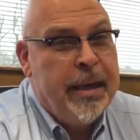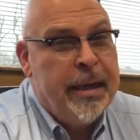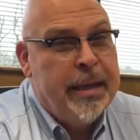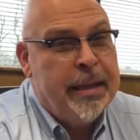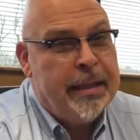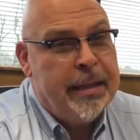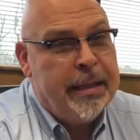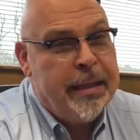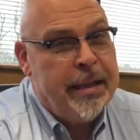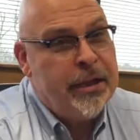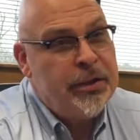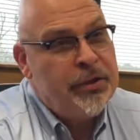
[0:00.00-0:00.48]

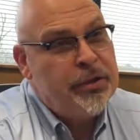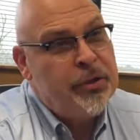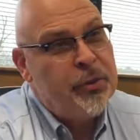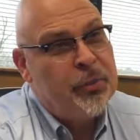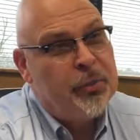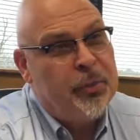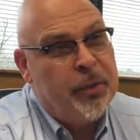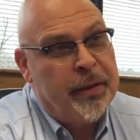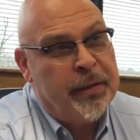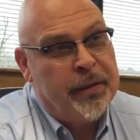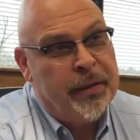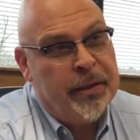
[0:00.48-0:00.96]
The issue
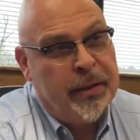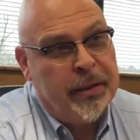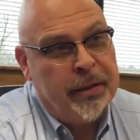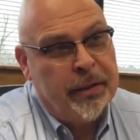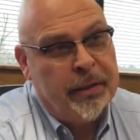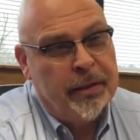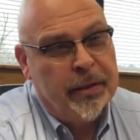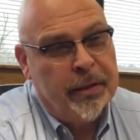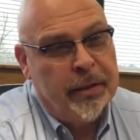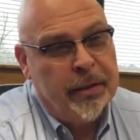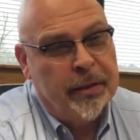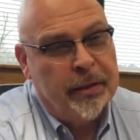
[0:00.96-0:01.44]
with
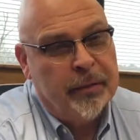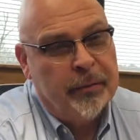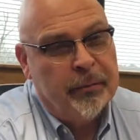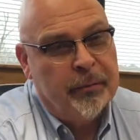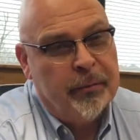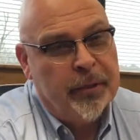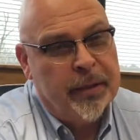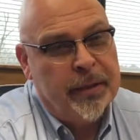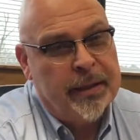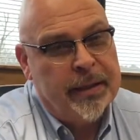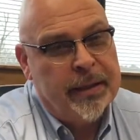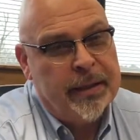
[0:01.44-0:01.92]

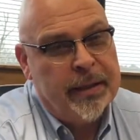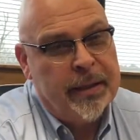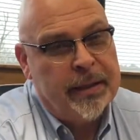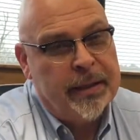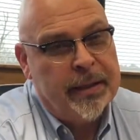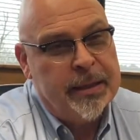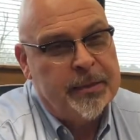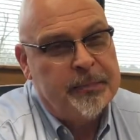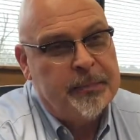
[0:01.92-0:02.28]
these